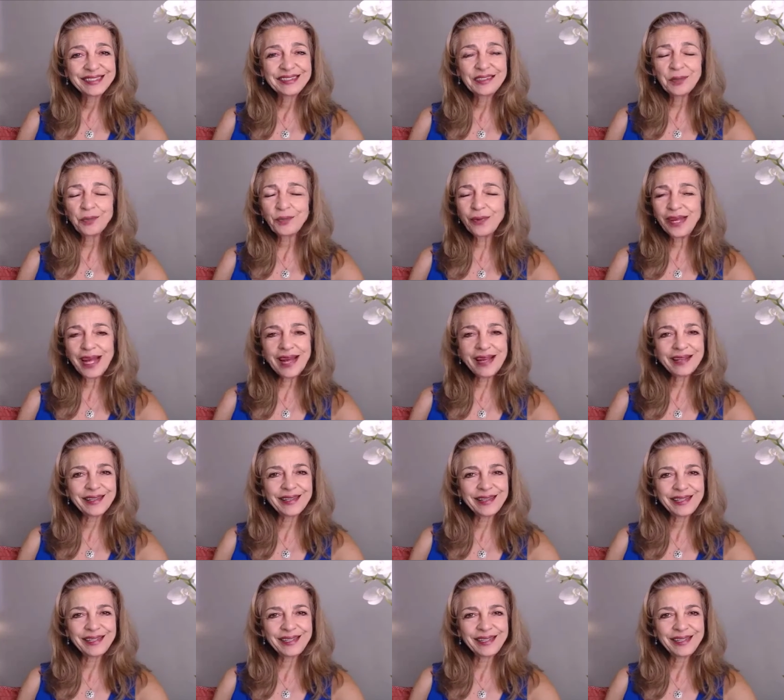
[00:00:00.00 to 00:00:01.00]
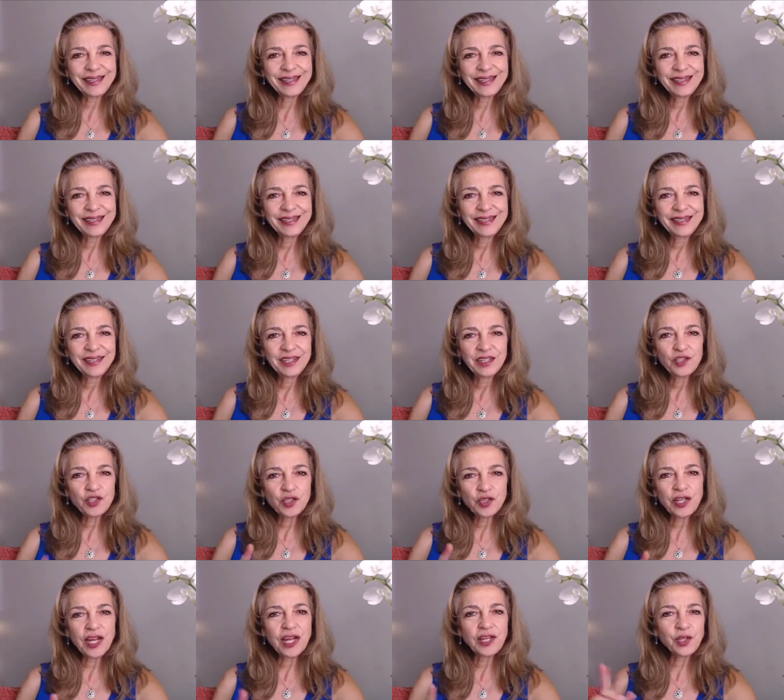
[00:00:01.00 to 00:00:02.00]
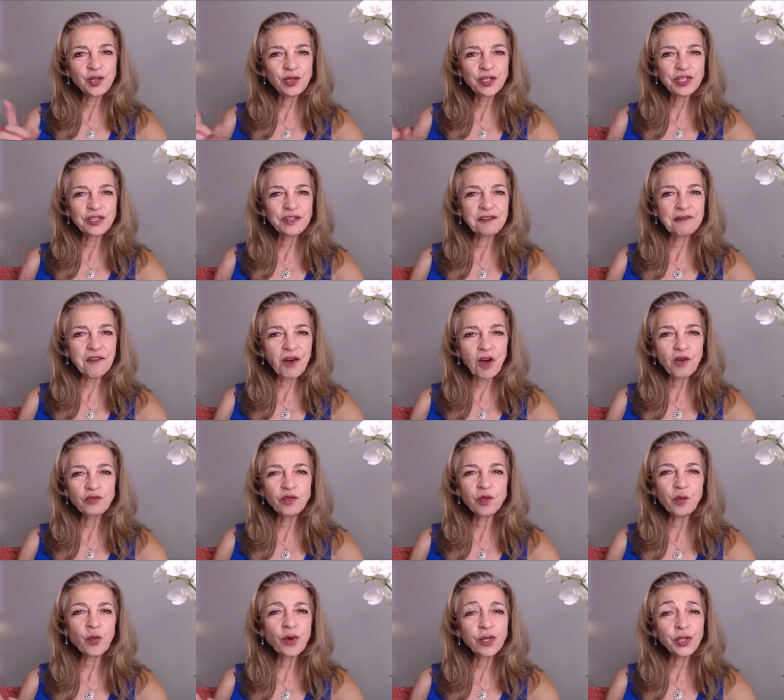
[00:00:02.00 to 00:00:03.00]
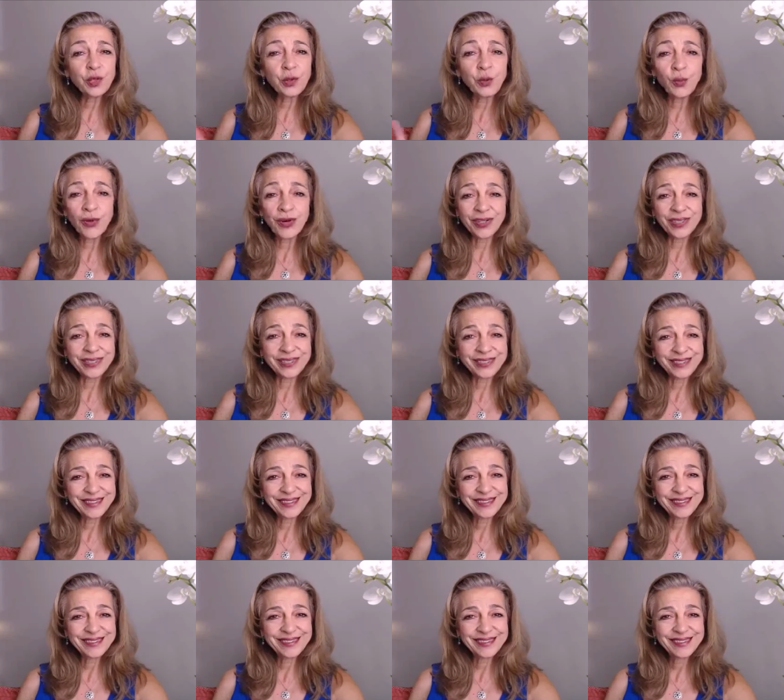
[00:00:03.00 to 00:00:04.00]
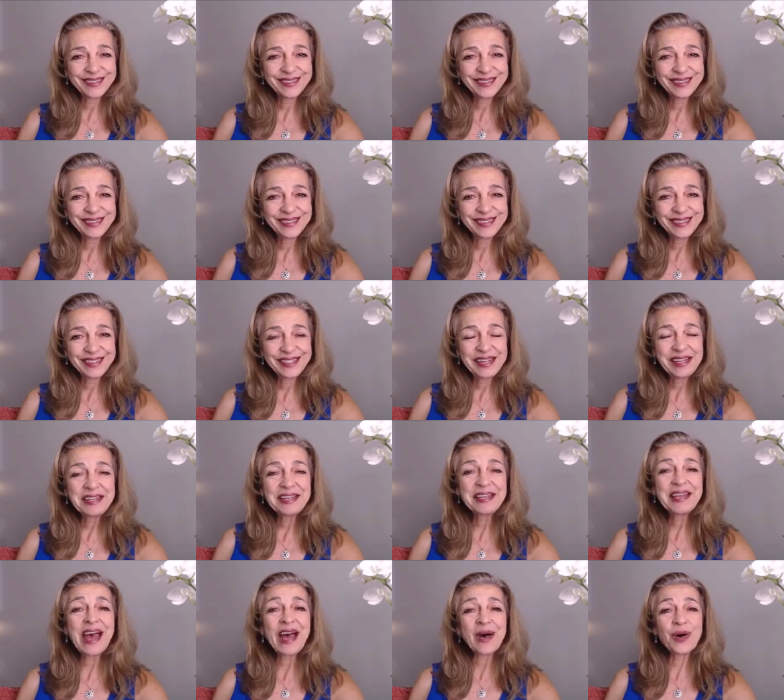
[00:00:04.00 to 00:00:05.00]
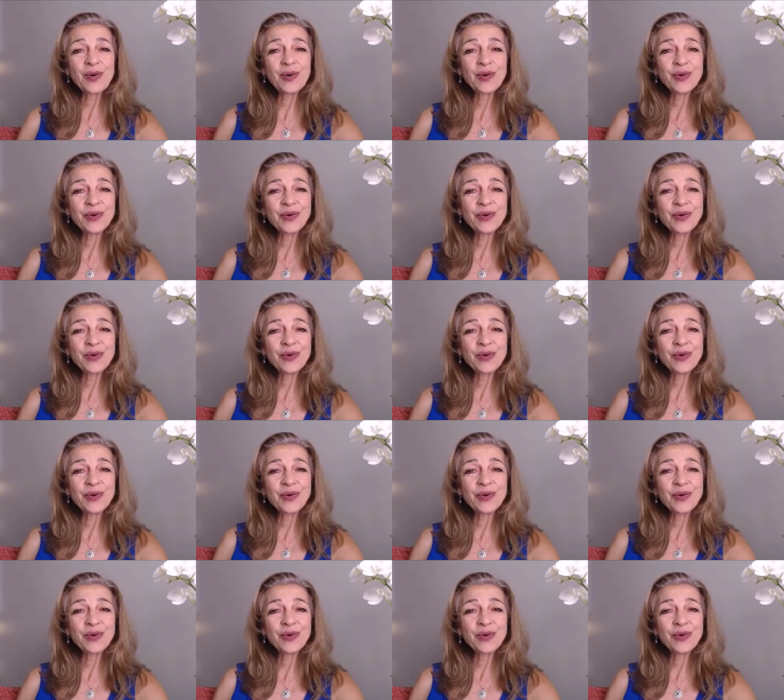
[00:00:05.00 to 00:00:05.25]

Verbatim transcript: the reality, so that you can evolve to what you want. Now,